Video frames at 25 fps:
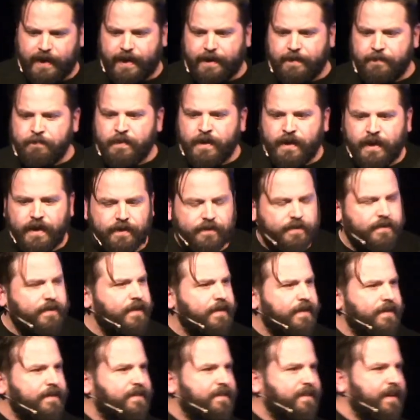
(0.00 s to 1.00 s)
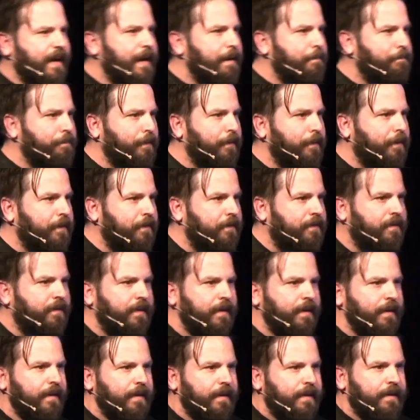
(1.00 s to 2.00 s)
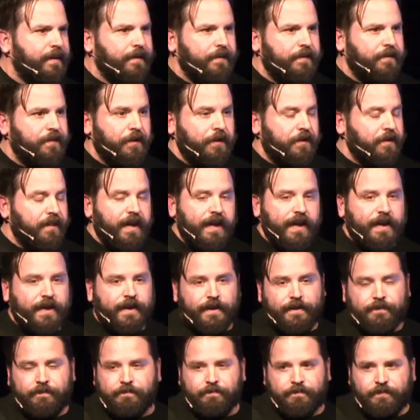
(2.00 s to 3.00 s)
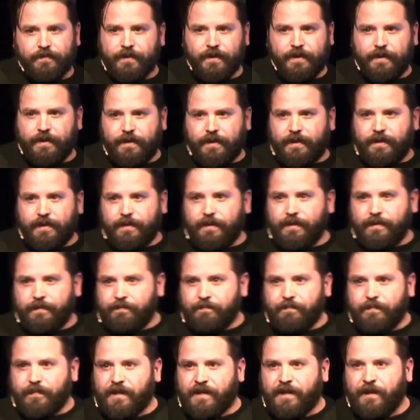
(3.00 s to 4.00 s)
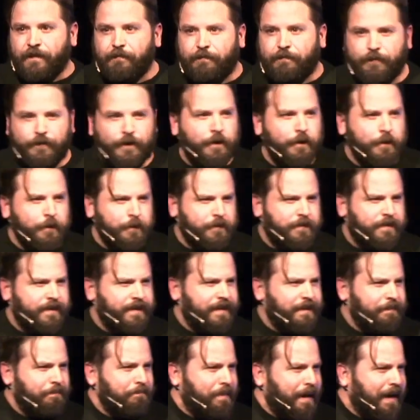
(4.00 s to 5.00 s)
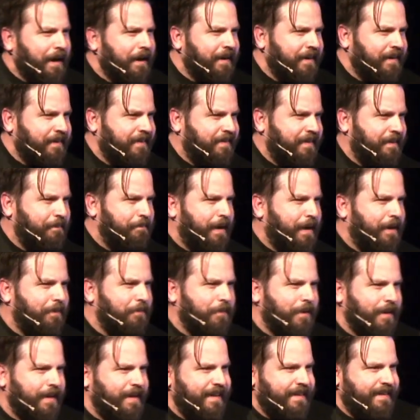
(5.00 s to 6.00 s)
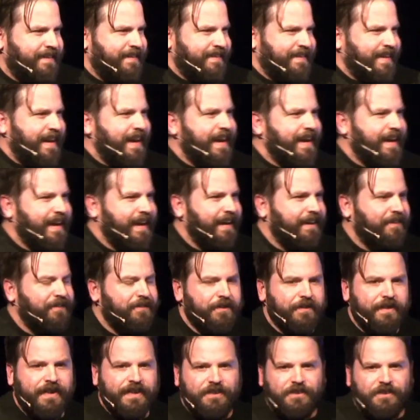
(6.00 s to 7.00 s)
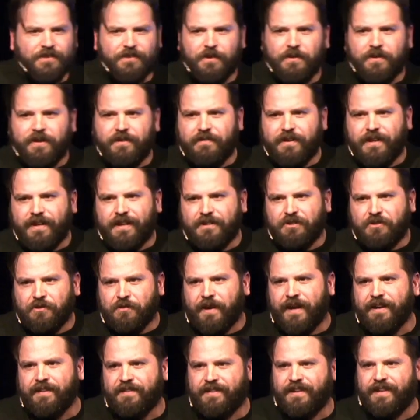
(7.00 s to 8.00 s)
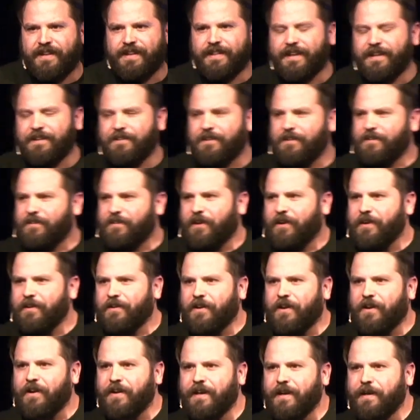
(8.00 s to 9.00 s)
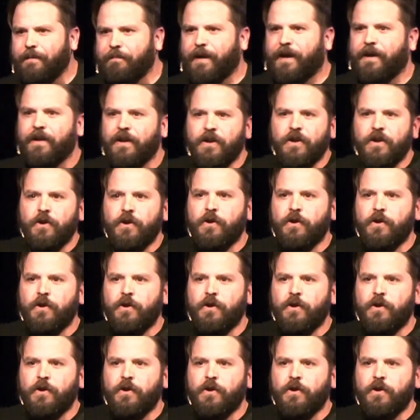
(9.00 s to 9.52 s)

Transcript: that is the disciples, they're like confused and embarrassed about what he's saying. And so they just don't even address it. And they just start talking about